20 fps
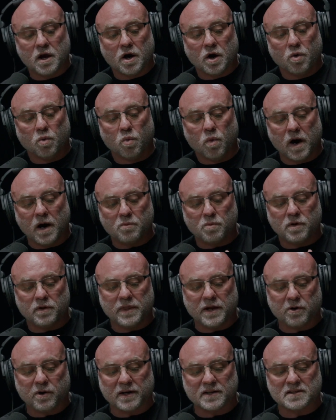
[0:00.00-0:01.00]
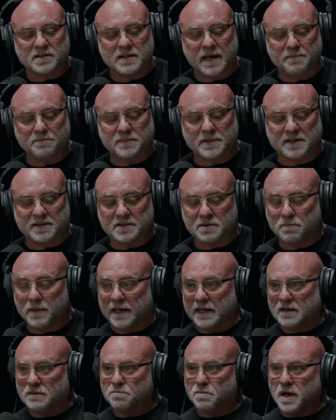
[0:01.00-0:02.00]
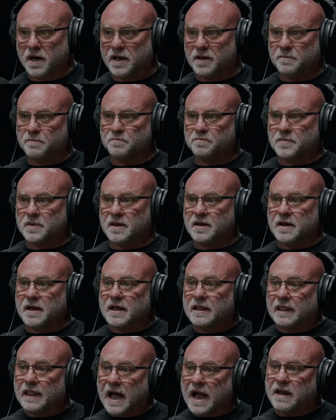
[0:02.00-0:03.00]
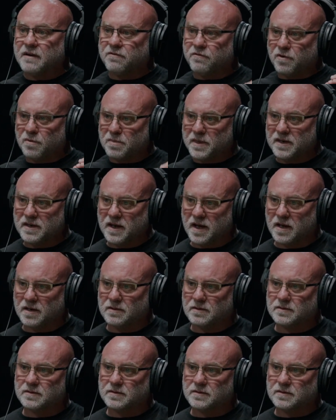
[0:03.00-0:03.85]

what will their acceptance mean but life from the dead,